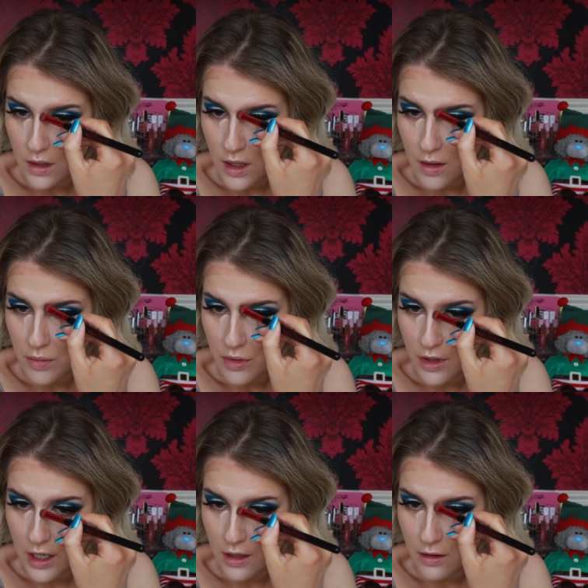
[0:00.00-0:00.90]
get
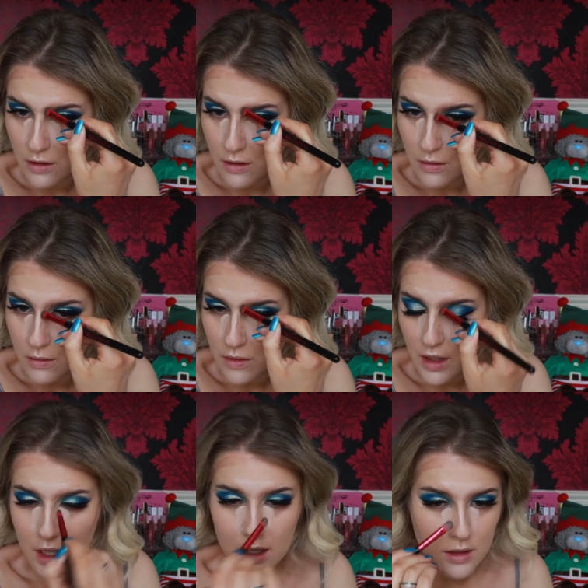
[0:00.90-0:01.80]
pretty good with
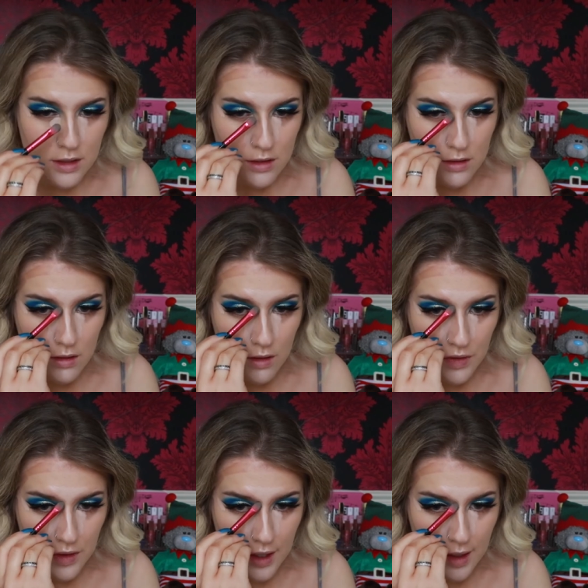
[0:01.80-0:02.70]
it because it's not
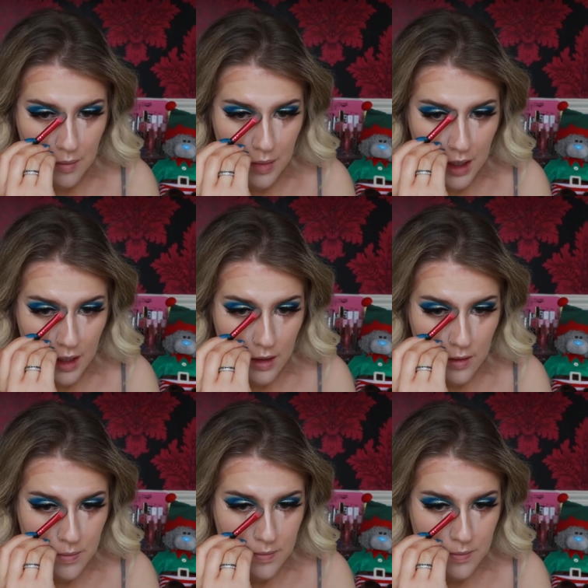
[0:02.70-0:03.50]
that big.